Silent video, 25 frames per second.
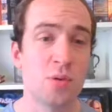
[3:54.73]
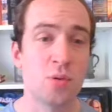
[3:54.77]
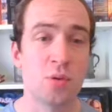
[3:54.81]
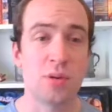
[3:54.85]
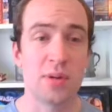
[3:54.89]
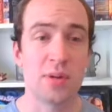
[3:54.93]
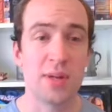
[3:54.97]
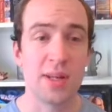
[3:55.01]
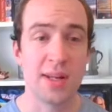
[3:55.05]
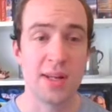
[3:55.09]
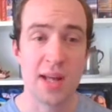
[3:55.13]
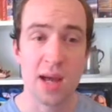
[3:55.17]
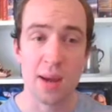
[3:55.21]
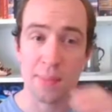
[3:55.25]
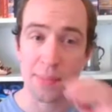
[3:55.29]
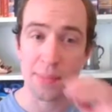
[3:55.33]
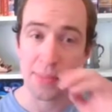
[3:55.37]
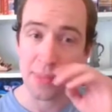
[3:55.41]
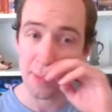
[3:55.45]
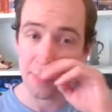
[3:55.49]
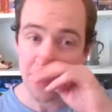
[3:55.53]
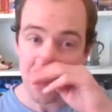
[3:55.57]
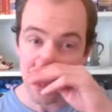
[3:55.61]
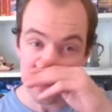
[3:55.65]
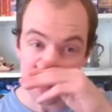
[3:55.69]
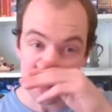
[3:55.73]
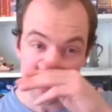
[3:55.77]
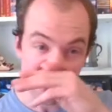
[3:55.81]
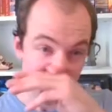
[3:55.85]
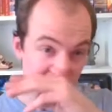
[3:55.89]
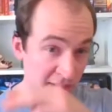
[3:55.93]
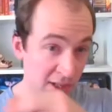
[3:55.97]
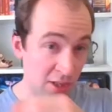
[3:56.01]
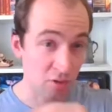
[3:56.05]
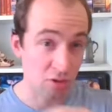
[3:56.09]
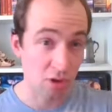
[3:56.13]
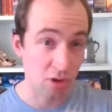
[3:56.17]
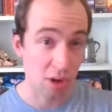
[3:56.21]
all cleaned up. The bats are
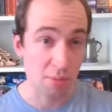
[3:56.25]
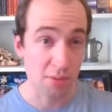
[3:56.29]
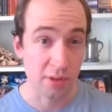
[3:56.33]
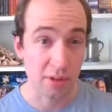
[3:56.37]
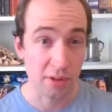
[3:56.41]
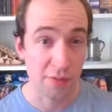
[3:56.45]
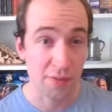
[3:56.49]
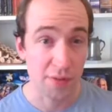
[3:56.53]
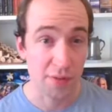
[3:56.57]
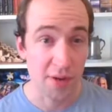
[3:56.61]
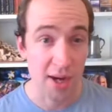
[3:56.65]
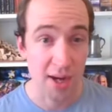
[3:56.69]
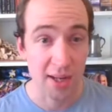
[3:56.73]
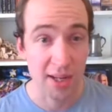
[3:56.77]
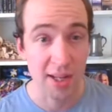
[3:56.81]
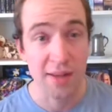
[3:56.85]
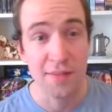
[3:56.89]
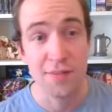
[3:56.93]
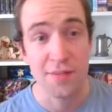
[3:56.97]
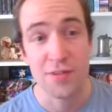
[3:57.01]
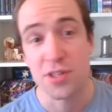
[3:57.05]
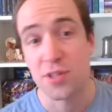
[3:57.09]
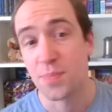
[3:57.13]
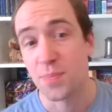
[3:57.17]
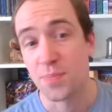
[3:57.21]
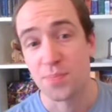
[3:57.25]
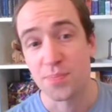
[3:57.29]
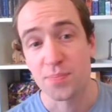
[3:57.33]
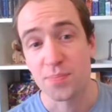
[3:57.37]
being dropped on the far left,